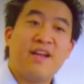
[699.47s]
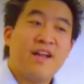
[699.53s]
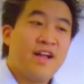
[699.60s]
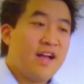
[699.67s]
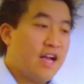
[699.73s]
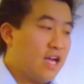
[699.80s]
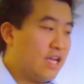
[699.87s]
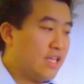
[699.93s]

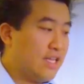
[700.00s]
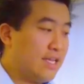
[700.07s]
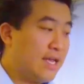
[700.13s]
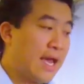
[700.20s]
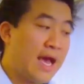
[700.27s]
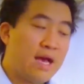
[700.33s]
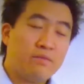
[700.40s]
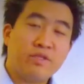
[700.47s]
The
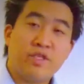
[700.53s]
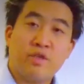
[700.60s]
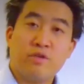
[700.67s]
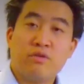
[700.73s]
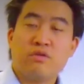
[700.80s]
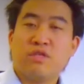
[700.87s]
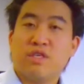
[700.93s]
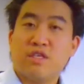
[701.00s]

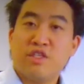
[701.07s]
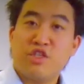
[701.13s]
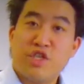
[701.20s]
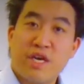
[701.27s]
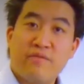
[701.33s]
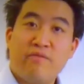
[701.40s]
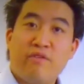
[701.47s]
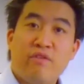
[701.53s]
capsules are
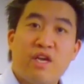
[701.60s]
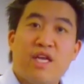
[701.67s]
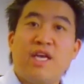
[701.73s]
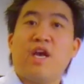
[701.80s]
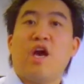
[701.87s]
generally